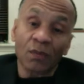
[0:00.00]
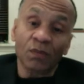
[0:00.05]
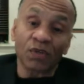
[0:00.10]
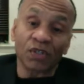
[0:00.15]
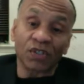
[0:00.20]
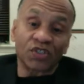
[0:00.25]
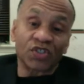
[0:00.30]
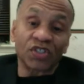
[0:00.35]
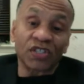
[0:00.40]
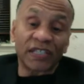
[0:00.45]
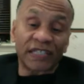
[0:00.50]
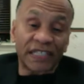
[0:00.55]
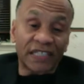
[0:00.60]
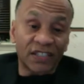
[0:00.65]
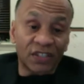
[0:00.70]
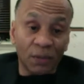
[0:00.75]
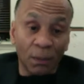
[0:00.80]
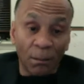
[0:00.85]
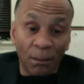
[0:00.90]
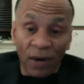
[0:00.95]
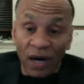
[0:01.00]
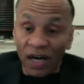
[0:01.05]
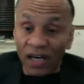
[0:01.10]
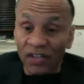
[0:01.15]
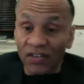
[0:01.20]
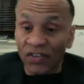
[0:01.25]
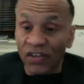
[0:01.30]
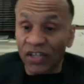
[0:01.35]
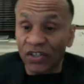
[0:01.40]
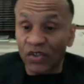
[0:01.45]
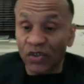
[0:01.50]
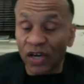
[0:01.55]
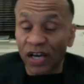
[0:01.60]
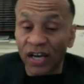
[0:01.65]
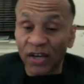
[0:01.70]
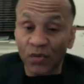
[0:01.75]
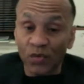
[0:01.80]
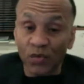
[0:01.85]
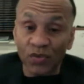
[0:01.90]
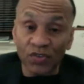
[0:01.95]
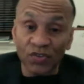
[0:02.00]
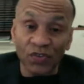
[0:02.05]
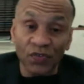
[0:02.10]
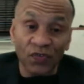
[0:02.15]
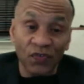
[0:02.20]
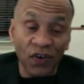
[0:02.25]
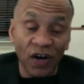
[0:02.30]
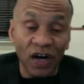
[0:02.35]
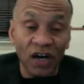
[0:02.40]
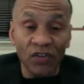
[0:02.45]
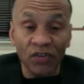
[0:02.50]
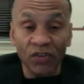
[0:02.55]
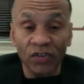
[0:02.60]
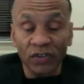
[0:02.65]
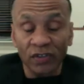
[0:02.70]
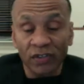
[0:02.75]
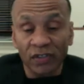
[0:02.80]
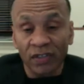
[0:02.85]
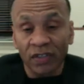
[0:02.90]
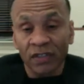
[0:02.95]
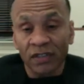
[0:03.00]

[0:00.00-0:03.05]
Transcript: because you didn't get the bond that you had with your father.